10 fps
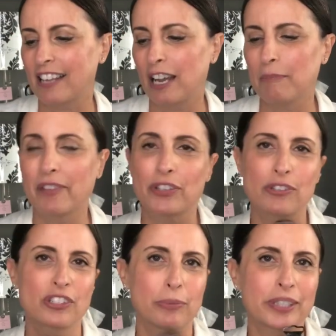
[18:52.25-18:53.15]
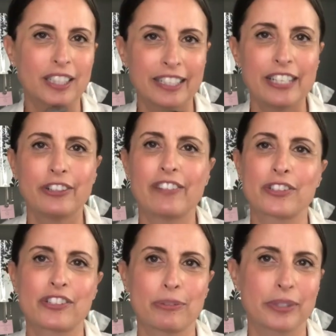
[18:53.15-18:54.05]
Um, I've used it with the cleaner, I've
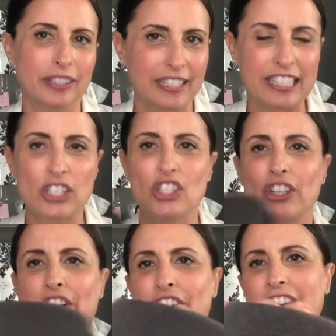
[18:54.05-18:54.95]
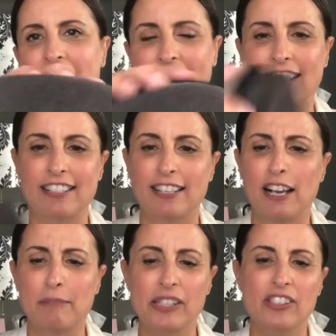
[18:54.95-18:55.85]
used it with the conditioner, and
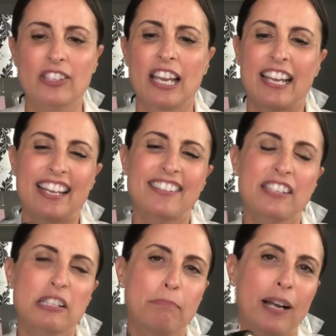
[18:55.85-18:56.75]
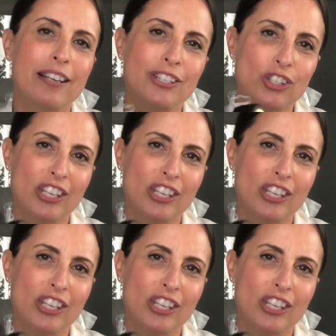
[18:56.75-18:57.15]
um, it's it's a sponge.